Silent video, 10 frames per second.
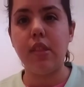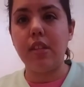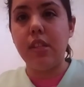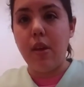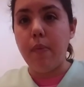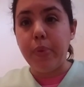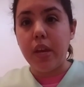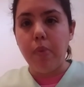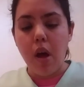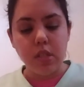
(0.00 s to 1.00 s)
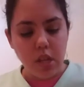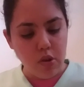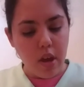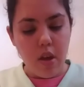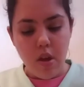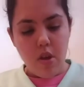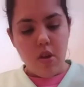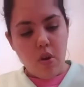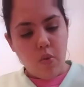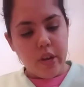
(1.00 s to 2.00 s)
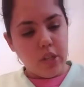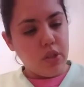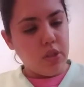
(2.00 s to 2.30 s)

And that's in the big box that you get which,